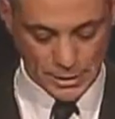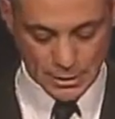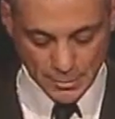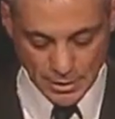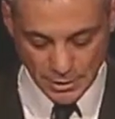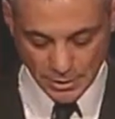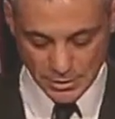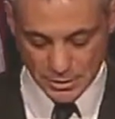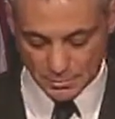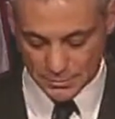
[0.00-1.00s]
And let me tell
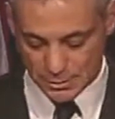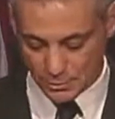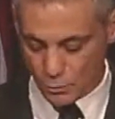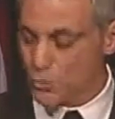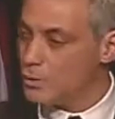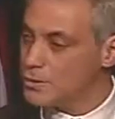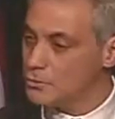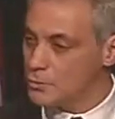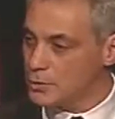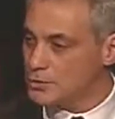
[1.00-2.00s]
you something, we're already
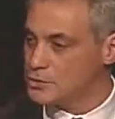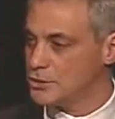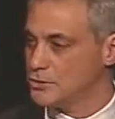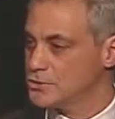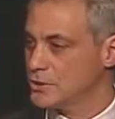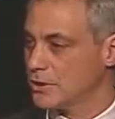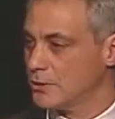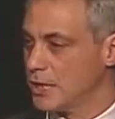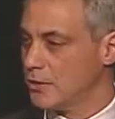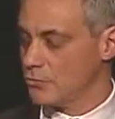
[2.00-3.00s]
doing the changes at
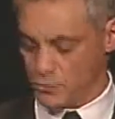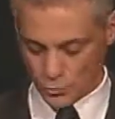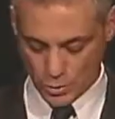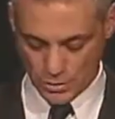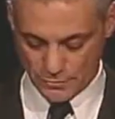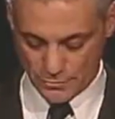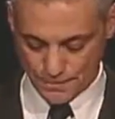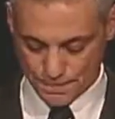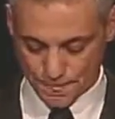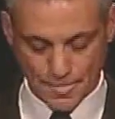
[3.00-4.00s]
our K through 12.
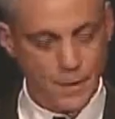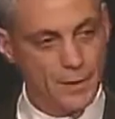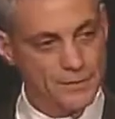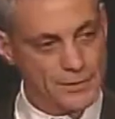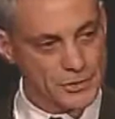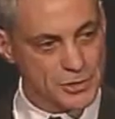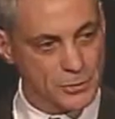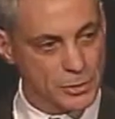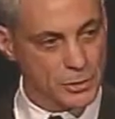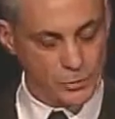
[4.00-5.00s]
This
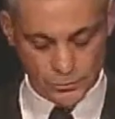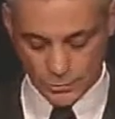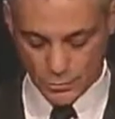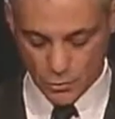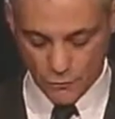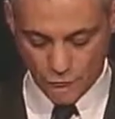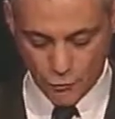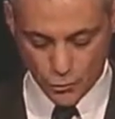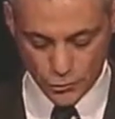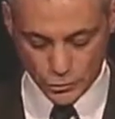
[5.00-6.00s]
year alone,
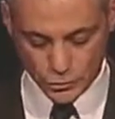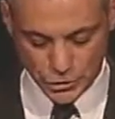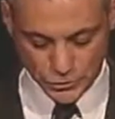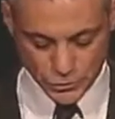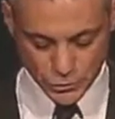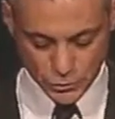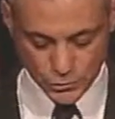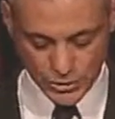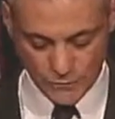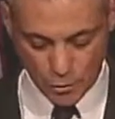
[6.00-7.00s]
Four new charter
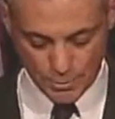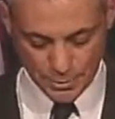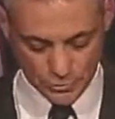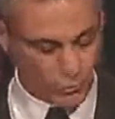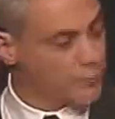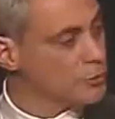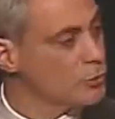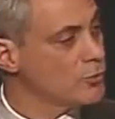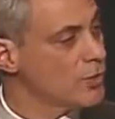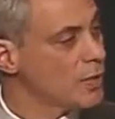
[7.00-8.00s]
schools have opened, serving
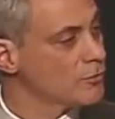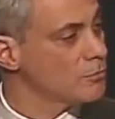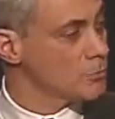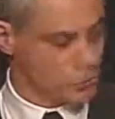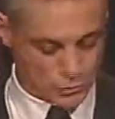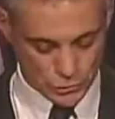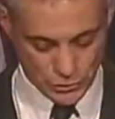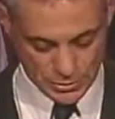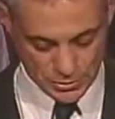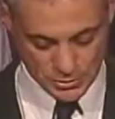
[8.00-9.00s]
2,000 more
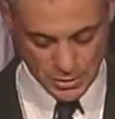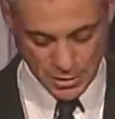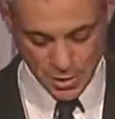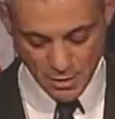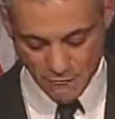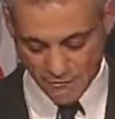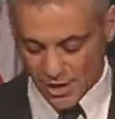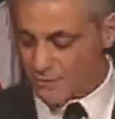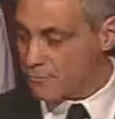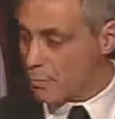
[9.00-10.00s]
students.
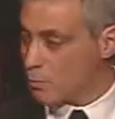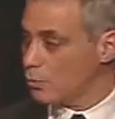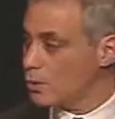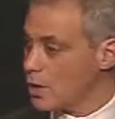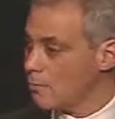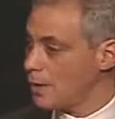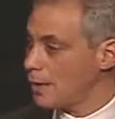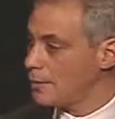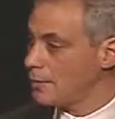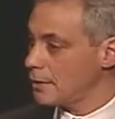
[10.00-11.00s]
Five more will come
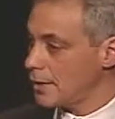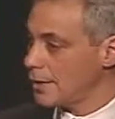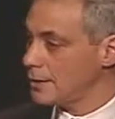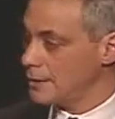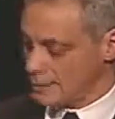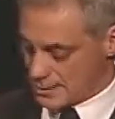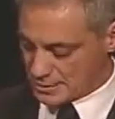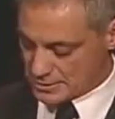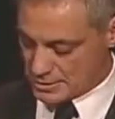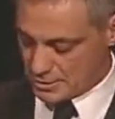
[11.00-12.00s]
online
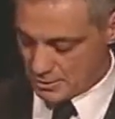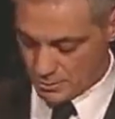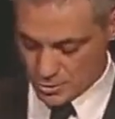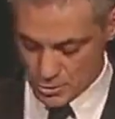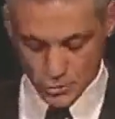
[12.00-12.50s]
next year.